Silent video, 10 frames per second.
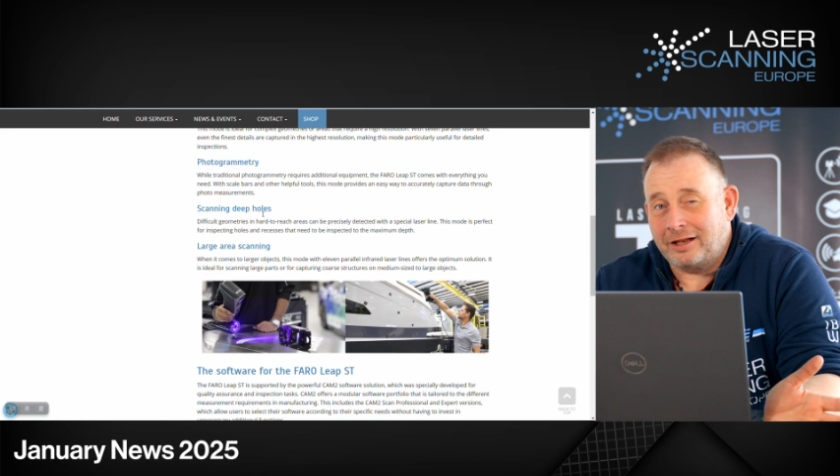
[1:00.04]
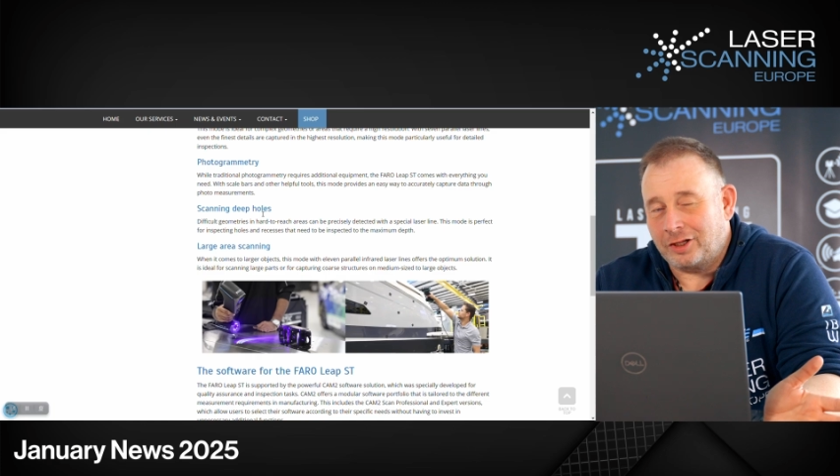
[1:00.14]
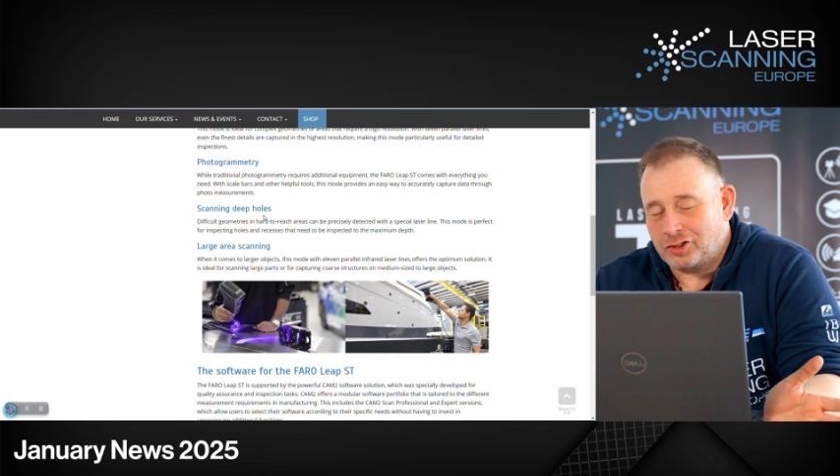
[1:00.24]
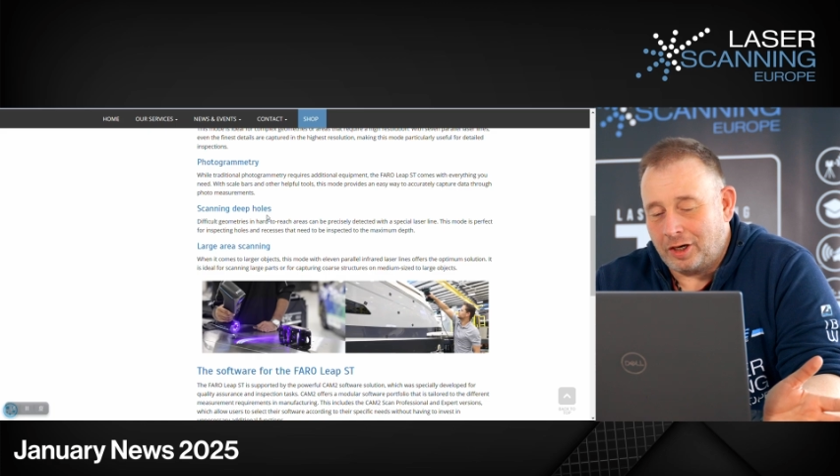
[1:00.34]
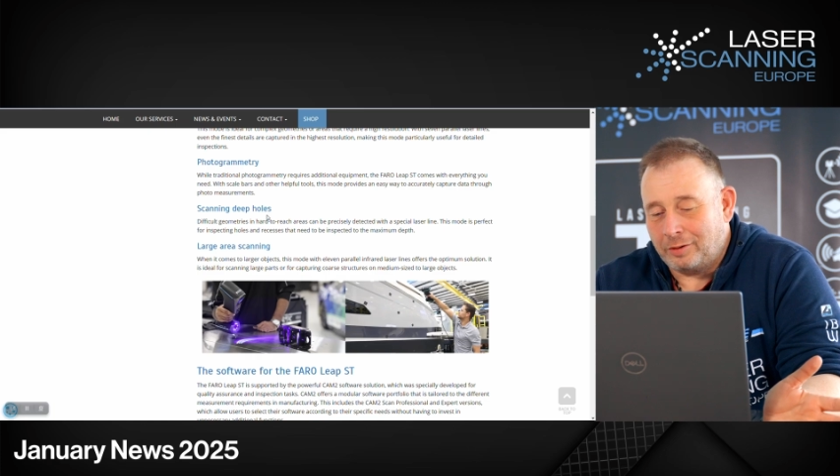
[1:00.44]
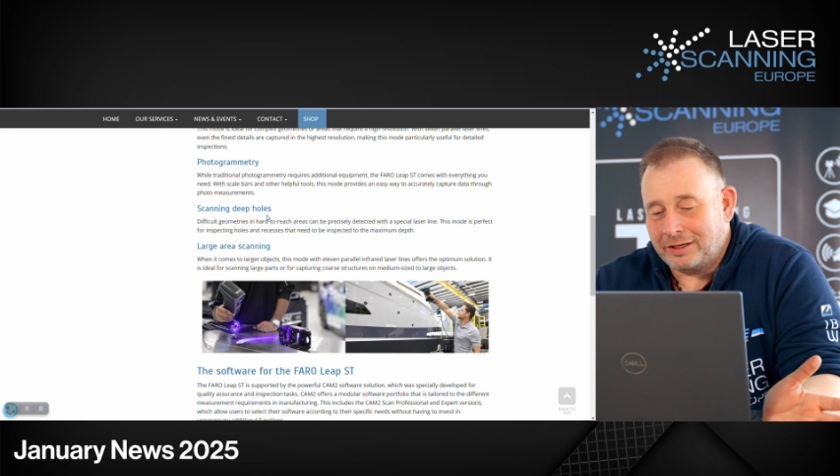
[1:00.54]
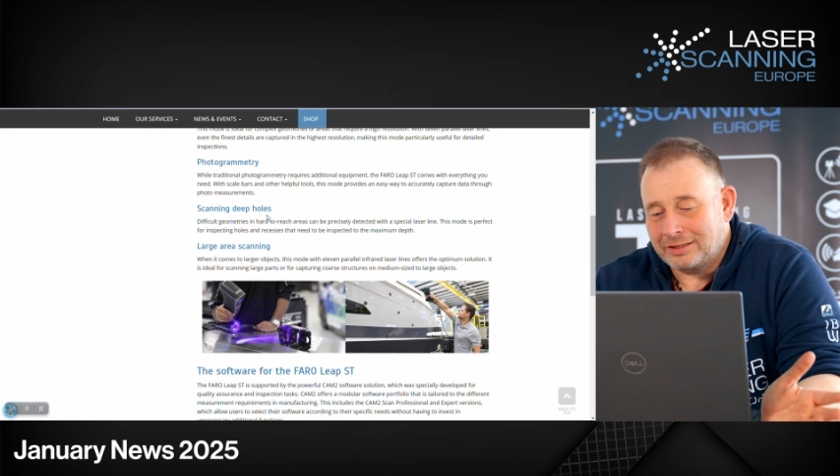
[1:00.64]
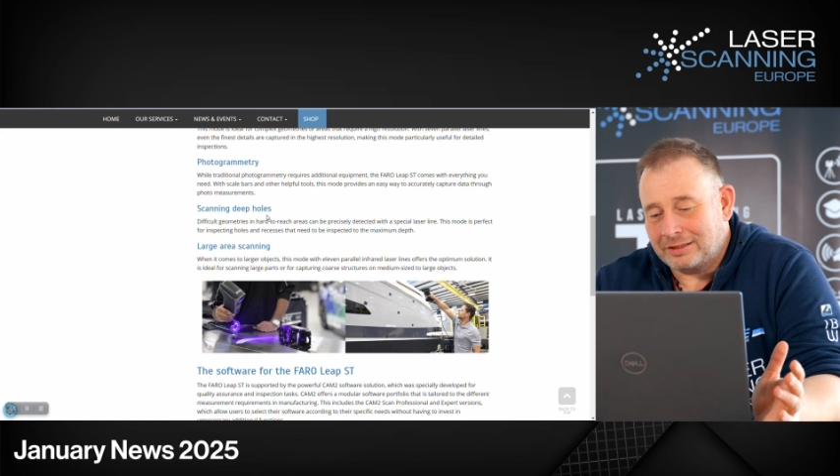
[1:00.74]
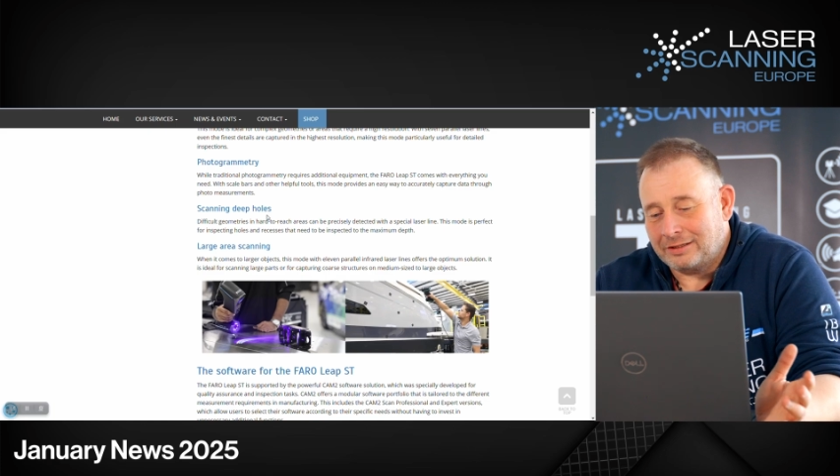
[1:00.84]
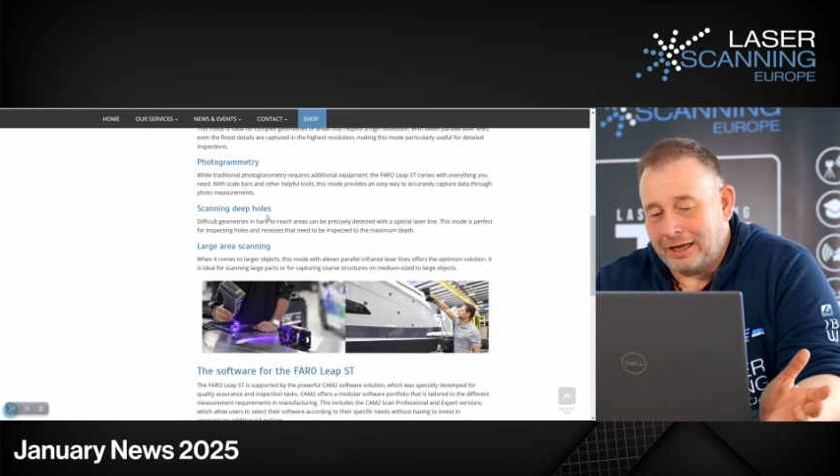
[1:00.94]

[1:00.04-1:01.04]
larger areas in